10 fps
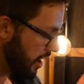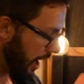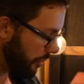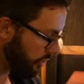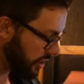
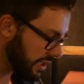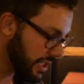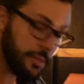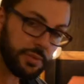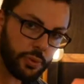we've got the
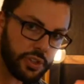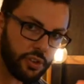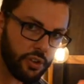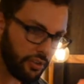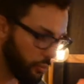deep switch
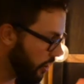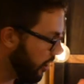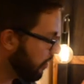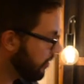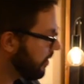on as
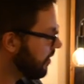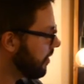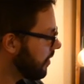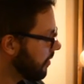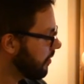well.
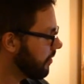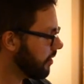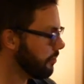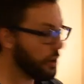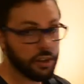
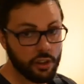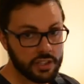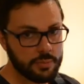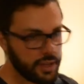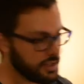You might know
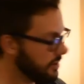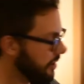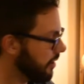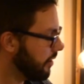this bass line.